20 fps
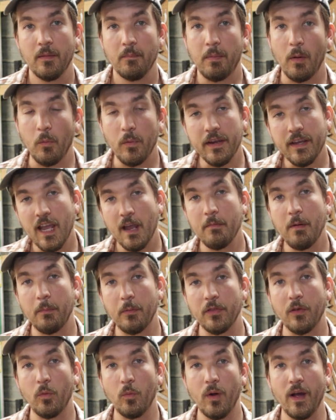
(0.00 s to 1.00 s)
But we came up
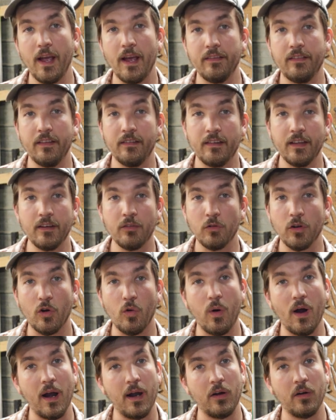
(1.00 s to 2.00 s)
with a way that didn't
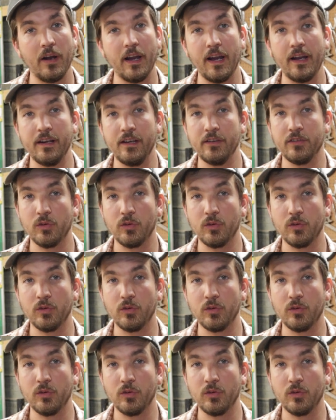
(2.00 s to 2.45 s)
require any